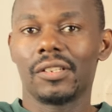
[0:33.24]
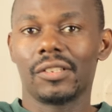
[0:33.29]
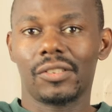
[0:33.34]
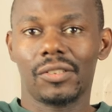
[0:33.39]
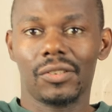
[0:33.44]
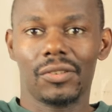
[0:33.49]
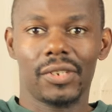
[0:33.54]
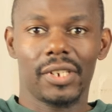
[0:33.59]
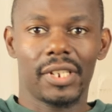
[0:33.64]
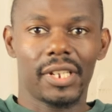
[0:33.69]

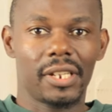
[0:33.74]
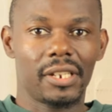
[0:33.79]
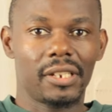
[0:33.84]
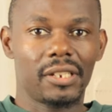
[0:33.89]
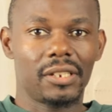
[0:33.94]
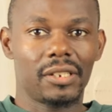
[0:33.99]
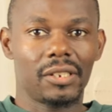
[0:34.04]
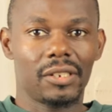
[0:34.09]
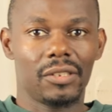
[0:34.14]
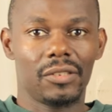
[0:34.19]
so that
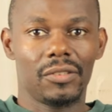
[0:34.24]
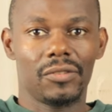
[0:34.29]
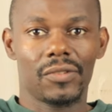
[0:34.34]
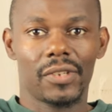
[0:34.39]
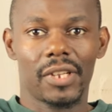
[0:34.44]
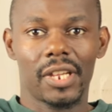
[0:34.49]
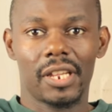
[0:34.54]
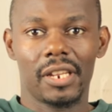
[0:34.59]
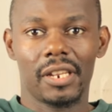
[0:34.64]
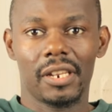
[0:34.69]
you
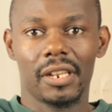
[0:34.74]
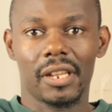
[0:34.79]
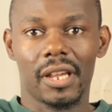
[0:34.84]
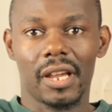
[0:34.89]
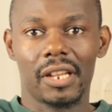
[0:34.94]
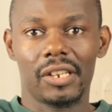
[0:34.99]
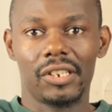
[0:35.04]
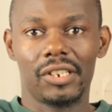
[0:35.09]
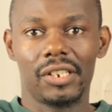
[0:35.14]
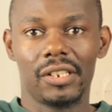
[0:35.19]
can
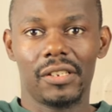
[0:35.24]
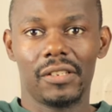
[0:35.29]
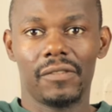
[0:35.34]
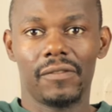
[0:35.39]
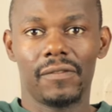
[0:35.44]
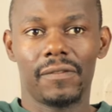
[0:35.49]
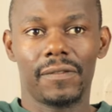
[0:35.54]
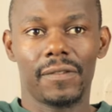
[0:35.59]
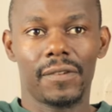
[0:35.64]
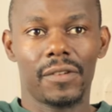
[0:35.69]

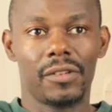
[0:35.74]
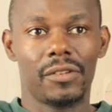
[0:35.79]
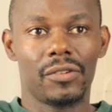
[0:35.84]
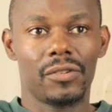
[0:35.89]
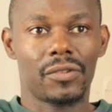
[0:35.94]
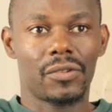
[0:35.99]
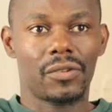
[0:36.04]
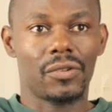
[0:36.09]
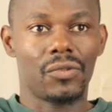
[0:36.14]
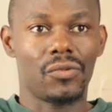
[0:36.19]
achieve
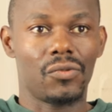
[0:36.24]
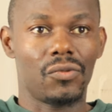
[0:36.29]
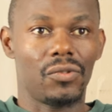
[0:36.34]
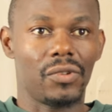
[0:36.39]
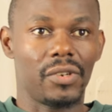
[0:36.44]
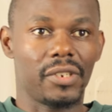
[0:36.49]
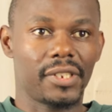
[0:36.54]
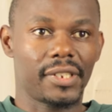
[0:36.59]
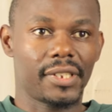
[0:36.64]
your goals.